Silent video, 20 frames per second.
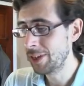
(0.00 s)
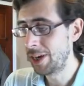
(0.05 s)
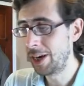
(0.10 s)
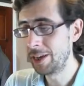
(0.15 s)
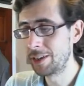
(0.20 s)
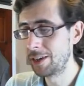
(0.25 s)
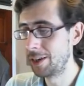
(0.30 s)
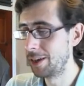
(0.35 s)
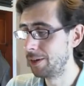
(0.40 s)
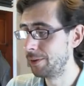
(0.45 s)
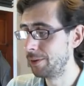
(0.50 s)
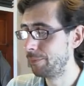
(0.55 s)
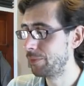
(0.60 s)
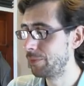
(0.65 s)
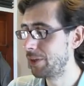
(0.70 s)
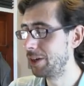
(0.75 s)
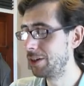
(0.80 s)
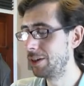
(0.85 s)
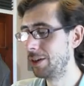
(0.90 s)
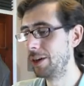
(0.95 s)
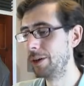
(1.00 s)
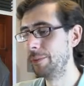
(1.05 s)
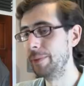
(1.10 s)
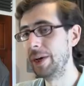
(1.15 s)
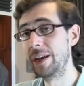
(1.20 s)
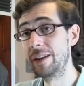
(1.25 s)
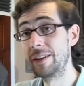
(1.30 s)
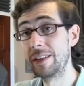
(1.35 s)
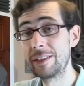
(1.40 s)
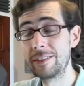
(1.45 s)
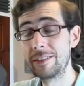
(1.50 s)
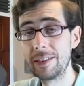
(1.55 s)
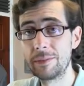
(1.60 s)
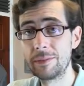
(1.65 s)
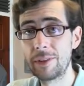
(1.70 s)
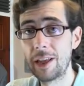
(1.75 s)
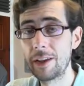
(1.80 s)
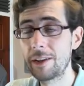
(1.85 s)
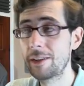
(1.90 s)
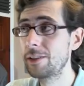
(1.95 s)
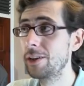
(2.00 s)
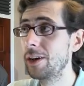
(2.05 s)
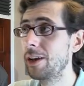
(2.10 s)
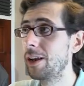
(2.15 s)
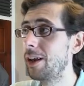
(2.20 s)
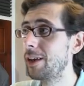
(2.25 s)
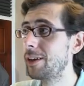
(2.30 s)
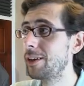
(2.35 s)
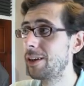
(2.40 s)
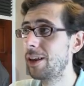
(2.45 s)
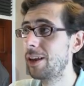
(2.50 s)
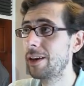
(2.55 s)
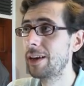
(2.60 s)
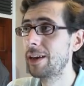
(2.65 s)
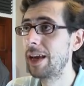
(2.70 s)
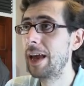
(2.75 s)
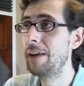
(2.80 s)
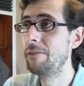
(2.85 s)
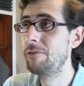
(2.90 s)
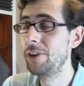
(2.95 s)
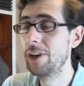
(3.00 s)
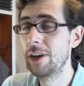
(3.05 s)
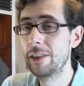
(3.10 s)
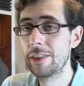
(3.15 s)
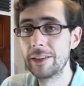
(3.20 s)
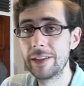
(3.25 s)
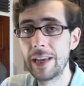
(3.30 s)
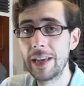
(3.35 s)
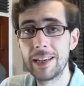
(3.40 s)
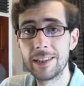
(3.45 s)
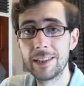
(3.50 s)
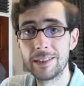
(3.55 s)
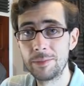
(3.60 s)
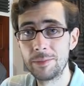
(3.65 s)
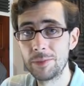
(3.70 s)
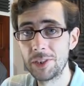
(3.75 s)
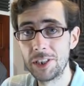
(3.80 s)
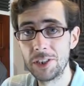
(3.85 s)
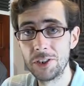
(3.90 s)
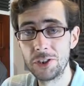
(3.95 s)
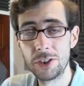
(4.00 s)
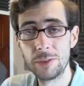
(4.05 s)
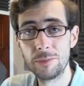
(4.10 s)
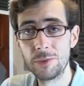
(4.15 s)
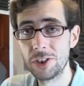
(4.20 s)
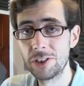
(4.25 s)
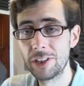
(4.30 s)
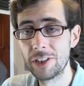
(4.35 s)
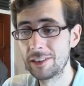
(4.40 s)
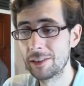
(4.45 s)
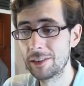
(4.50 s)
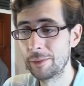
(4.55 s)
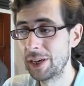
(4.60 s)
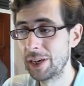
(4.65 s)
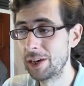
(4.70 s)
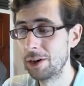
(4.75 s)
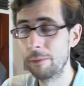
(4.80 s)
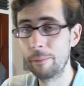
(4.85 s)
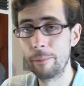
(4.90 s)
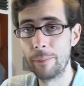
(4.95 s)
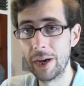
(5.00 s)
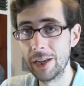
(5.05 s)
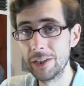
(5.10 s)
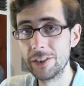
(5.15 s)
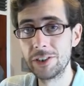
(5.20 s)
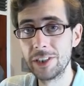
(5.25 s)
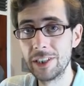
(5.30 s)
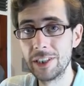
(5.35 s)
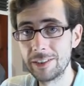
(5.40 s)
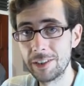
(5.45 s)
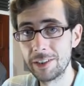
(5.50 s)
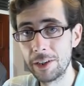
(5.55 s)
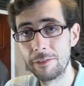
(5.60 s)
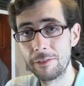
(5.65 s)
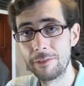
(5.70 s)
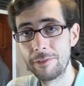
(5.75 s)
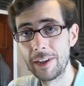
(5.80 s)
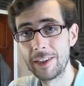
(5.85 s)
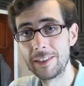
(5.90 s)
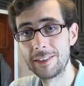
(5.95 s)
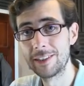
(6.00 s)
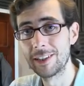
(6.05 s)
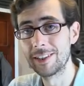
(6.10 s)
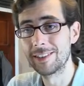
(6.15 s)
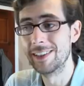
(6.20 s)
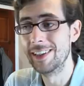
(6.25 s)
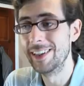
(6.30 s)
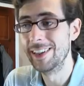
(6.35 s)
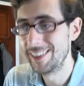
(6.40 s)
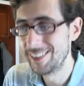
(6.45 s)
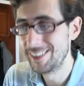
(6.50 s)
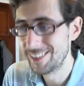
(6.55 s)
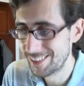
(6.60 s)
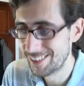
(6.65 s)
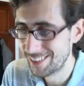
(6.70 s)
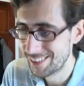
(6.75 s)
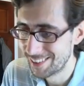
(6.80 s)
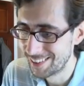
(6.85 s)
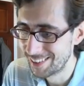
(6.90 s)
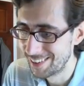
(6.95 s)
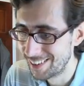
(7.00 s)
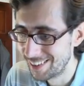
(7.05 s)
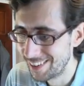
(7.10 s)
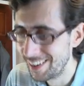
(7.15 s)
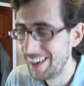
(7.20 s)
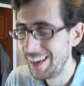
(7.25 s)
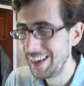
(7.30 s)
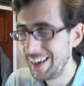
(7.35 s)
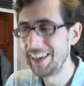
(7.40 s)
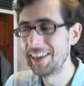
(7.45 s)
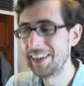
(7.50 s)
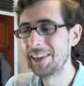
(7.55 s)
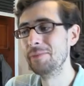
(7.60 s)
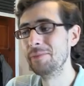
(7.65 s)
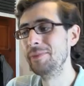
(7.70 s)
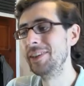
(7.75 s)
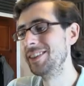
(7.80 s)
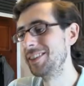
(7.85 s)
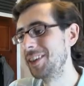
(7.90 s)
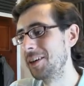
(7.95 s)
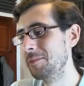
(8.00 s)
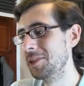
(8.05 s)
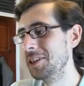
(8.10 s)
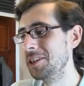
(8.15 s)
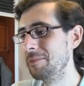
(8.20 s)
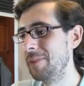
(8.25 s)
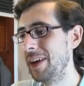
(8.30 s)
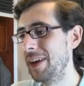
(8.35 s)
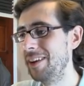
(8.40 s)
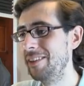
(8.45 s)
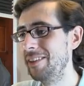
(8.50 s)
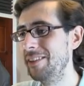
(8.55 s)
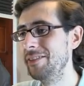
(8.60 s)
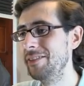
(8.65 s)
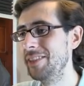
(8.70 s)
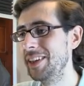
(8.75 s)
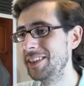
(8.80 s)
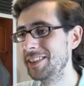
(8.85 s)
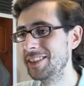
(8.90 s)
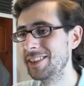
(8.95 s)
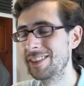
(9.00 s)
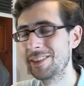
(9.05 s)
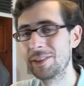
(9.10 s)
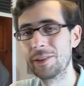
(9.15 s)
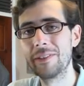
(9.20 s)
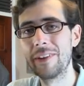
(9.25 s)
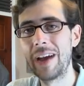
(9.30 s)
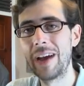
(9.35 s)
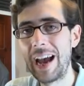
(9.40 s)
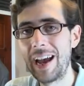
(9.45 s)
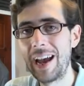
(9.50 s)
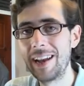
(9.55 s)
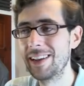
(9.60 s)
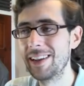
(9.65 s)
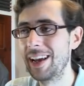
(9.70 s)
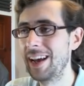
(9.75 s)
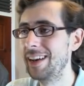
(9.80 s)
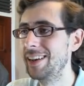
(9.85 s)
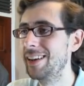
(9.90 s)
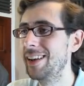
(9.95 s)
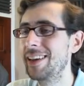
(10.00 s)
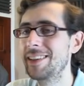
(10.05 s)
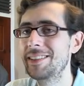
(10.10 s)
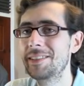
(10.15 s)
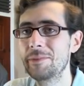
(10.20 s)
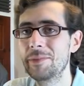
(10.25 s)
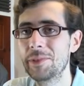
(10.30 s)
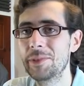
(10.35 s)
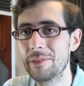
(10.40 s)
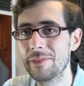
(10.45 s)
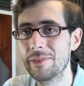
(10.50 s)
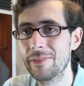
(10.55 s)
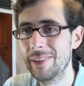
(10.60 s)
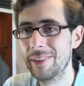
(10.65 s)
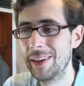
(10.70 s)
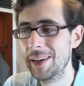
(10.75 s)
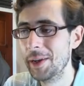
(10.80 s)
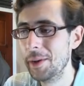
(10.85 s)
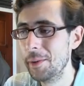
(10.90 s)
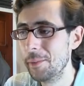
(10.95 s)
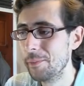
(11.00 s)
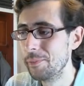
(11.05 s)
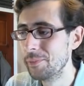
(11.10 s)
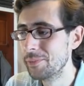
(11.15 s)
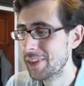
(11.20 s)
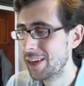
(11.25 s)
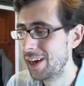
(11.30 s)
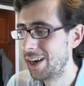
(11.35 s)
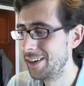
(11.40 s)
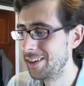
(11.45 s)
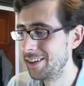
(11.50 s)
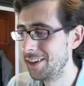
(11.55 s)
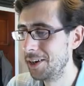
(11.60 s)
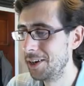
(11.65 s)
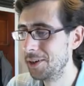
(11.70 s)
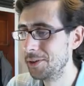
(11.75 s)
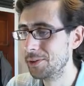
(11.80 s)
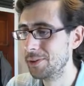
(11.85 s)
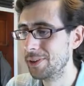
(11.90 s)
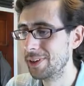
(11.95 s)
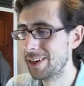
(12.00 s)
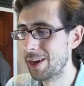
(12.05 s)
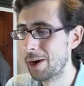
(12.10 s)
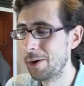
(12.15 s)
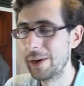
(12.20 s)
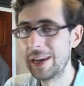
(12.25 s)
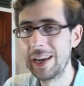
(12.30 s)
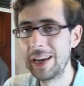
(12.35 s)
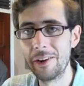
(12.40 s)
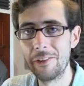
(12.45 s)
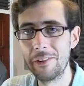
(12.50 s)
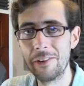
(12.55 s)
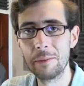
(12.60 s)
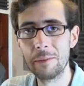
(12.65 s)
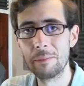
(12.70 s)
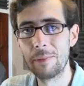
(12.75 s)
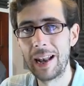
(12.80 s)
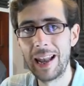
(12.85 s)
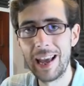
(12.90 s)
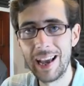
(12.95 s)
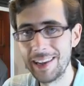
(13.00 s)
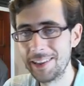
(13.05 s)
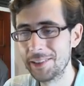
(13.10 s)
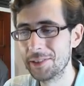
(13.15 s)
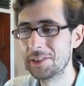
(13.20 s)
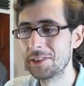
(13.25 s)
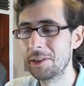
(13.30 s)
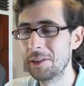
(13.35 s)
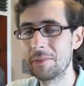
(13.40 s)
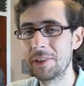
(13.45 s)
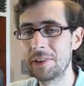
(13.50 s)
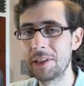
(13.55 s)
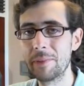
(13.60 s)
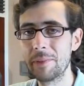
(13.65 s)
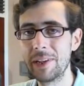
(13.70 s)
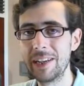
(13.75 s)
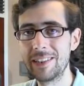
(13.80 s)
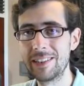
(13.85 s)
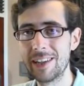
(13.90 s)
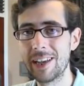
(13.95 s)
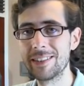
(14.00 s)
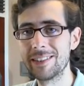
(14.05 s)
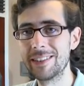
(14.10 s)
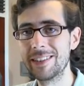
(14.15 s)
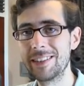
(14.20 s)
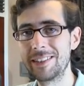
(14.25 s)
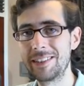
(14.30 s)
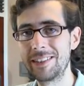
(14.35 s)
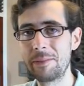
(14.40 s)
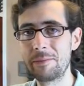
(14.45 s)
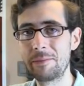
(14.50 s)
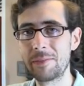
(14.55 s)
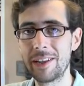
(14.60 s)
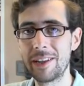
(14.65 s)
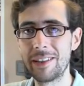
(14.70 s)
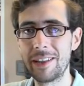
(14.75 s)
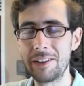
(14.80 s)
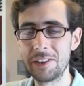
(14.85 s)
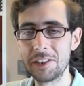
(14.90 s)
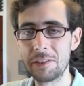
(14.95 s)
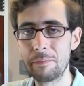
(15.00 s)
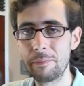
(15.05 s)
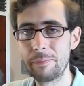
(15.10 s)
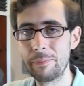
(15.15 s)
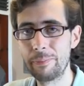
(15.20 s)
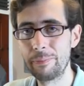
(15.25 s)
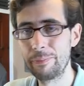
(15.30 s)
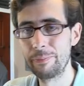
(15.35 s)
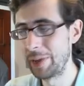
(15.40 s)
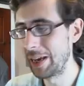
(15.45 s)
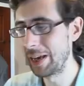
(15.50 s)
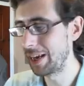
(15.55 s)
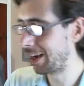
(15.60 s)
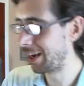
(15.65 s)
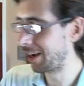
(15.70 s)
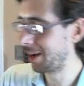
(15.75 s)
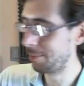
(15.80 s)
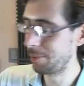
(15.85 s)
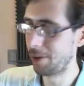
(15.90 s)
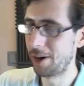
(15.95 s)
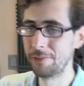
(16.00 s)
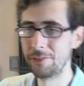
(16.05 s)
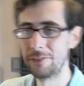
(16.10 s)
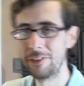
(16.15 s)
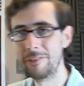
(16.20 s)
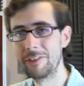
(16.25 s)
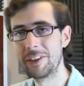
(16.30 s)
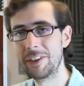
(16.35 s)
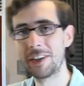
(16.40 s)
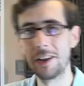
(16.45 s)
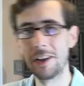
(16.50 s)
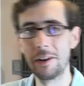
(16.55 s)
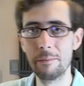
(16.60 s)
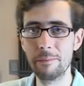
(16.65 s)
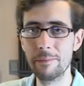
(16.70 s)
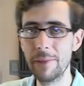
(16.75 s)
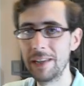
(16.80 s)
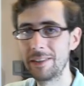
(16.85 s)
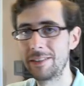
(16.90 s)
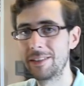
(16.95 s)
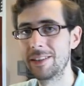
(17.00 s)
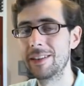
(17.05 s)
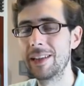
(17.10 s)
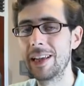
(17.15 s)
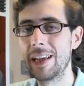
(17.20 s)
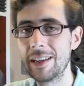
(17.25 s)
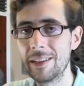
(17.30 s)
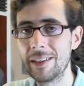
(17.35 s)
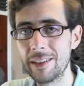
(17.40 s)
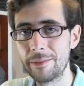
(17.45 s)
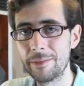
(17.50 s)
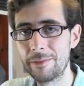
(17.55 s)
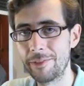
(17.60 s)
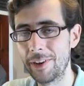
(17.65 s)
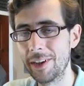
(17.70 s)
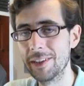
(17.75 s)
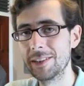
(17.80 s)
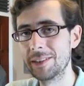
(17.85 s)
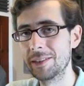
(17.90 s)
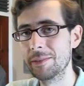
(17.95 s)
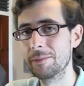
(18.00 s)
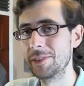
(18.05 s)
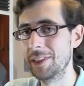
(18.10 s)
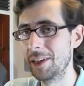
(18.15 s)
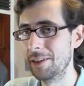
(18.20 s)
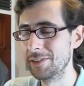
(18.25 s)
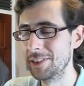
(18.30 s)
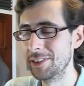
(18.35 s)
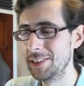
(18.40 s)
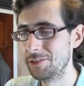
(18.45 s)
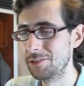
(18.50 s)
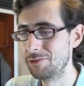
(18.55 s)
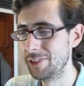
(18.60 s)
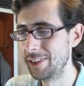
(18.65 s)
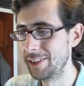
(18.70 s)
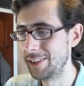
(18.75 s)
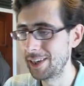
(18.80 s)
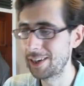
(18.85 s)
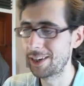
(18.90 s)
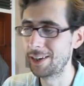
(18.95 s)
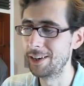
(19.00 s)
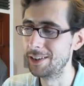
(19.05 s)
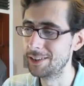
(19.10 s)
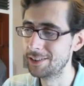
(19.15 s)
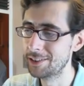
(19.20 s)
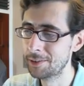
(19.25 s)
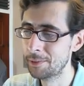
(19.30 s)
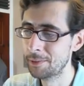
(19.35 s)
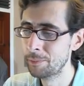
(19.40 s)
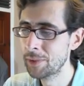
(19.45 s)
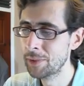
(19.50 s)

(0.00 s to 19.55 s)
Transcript: I don't know. I don't know, man. They seem like like like every other day. It seems that YouTube just takes a big old punch in its own face, doesn't it? it could be so much better if they just sort of had uh, like some sort of I don't know coherent plan or something. But it doesn't. It seems like they're just picking up after every kind of mess that they end up finding themselves in. It's ridiculous.